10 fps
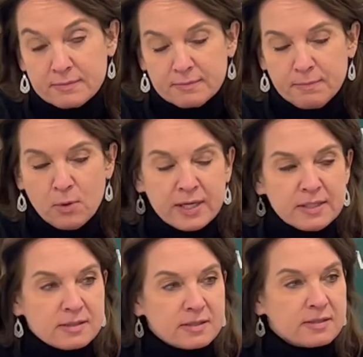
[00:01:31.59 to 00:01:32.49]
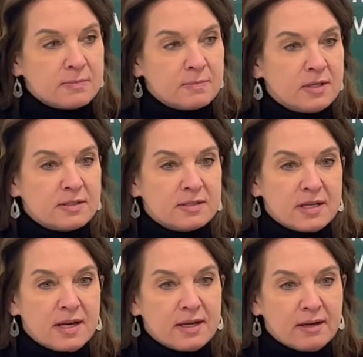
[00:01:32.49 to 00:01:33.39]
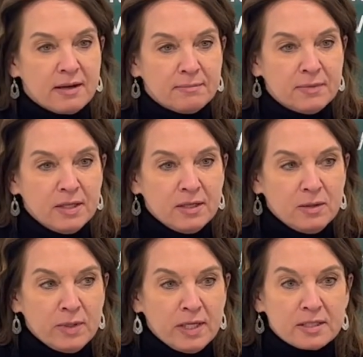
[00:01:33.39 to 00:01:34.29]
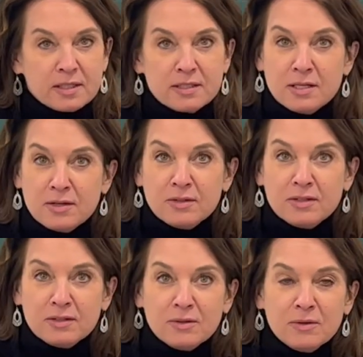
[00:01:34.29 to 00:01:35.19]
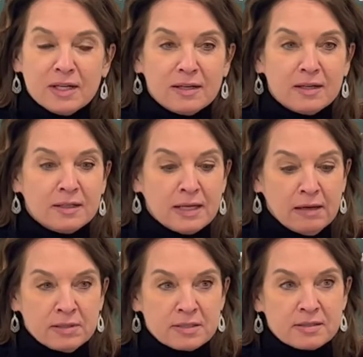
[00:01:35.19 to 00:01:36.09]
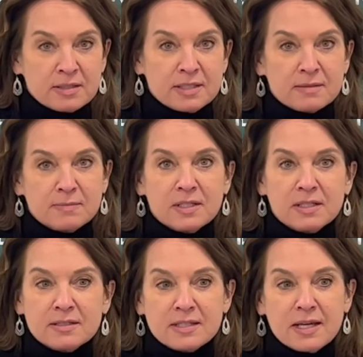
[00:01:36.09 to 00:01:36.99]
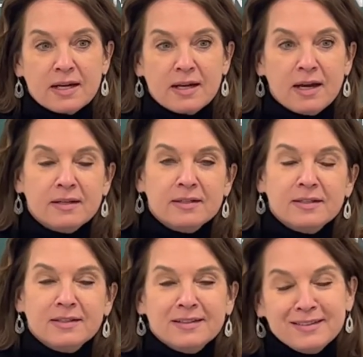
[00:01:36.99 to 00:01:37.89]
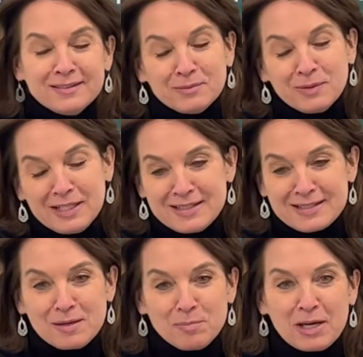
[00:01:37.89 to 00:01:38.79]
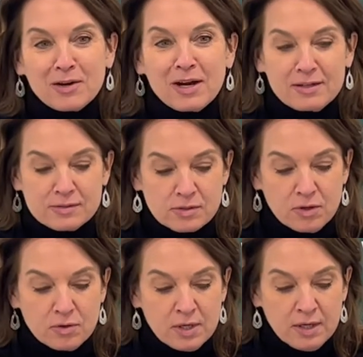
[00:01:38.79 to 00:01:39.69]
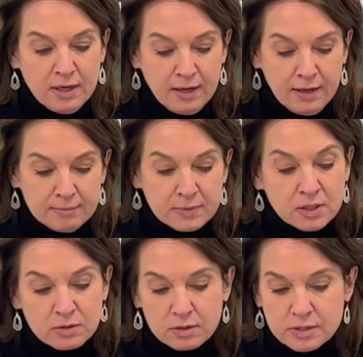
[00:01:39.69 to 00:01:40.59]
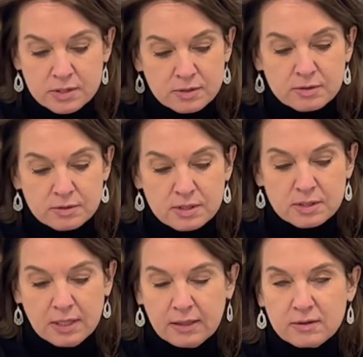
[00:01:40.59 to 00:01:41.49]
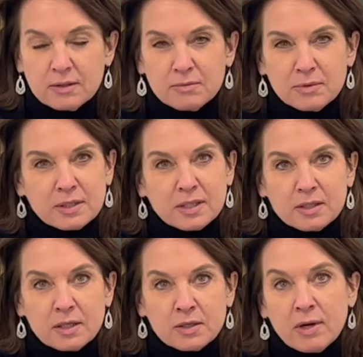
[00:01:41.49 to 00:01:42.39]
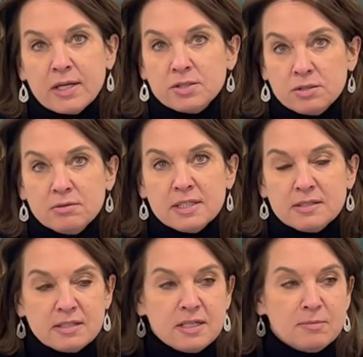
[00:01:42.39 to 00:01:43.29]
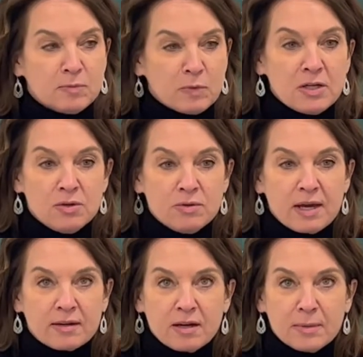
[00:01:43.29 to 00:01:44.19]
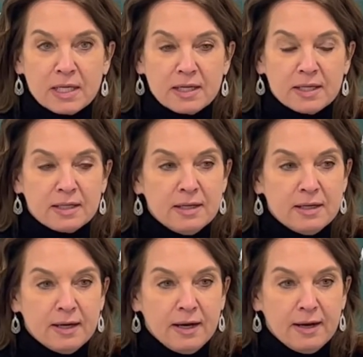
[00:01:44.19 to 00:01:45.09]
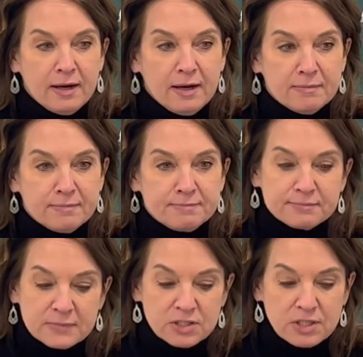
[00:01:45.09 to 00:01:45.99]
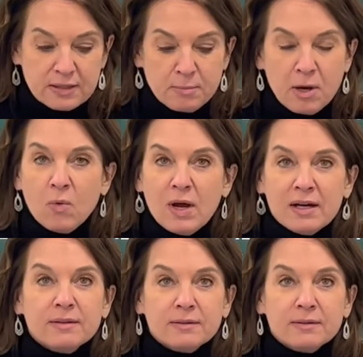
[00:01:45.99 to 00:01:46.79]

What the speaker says: points and some things that we need to continue to do, and obviously some things that we need to get better at. So but kudos to Tech. They're really a great shooting team, and we knew that coming in. They shot the ball well.